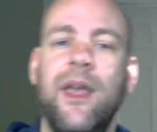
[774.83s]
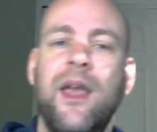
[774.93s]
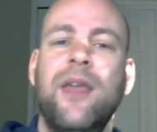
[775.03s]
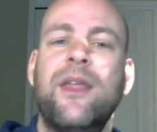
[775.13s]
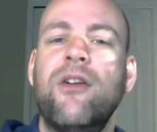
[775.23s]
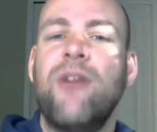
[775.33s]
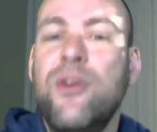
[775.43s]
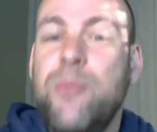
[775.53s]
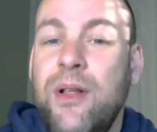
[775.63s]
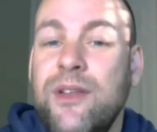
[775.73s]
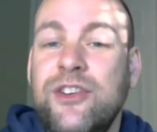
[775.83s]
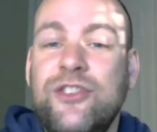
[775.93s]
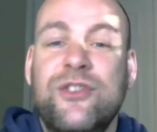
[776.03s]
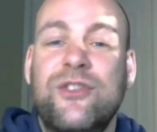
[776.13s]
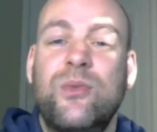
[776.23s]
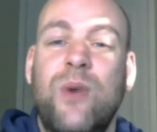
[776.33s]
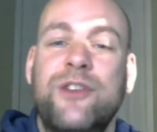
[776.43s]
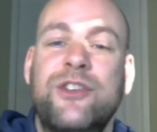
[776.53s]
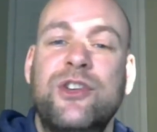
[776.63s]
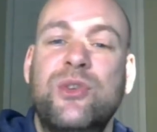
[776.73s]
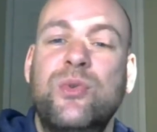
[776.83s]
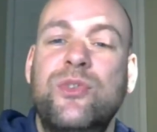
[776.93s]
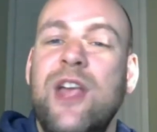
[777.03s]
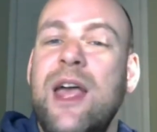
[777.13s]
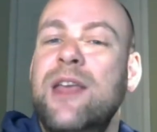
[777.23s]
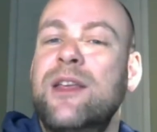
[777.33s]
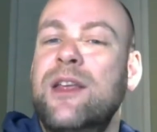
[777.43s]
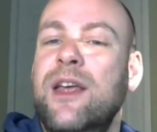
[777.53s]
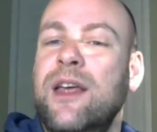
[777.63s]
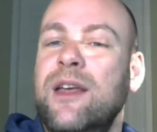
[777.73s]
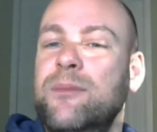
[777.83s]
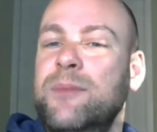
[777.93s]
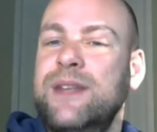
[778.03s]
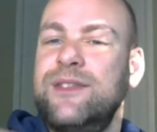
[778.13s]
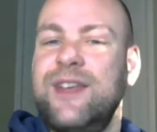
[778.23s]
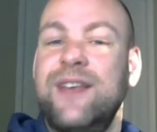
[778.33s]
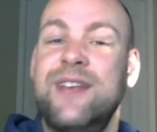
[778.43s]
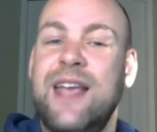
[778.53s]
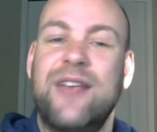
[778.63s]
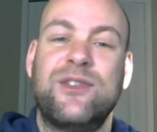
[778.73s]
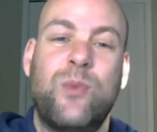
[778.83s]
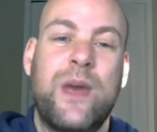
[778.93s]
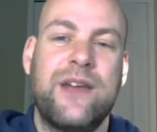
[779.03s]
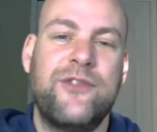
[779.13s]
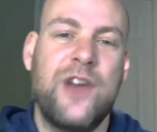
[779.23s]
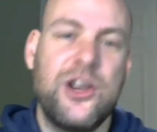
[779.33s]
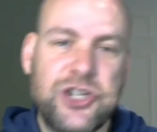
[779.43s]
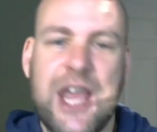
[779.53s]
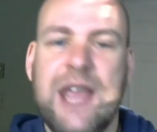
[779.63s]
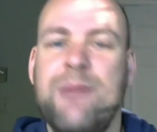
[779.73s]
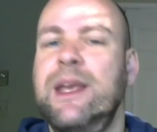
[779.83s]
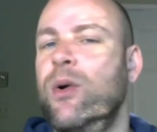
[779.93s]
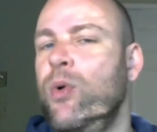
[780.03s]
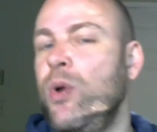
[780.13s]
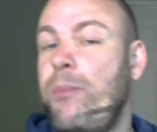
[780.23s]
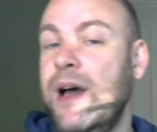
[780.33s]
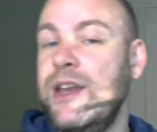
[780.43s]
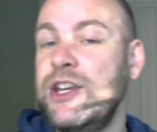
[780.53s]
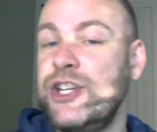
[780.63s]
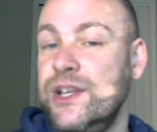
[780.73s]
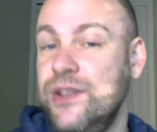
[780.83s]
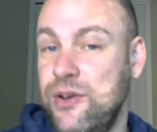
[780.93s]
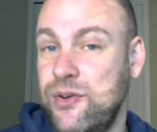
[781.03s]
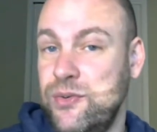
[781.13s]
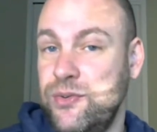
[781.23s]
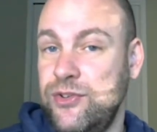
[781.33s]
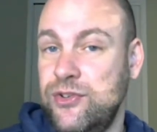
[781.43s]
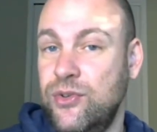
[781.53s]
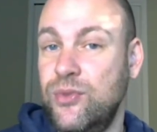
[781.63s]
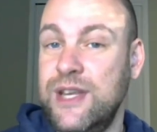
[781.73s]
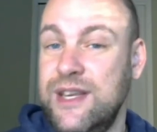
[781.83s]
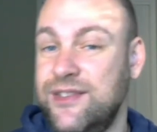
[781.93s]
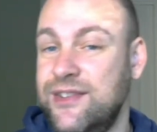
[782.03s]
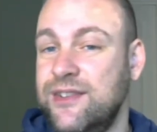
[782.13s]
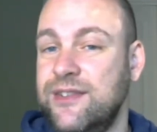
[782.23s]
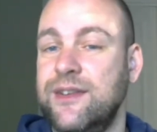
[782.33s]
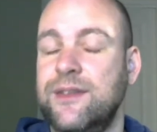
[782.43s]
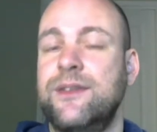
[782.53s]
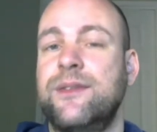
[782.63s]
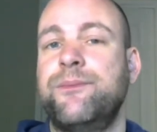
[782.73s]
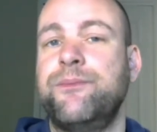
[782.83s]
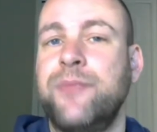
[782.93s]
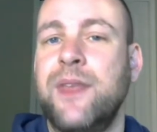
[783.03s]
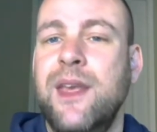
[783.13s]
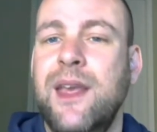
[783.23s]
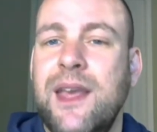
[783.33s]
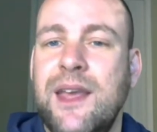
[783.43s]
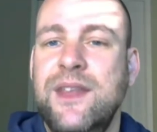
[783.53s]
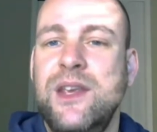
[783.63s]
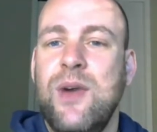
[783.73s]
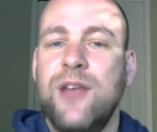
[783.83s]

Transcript: There are other politicians who want to use uh, means testing as a way of shaming or punishing those who need assistance. In the US,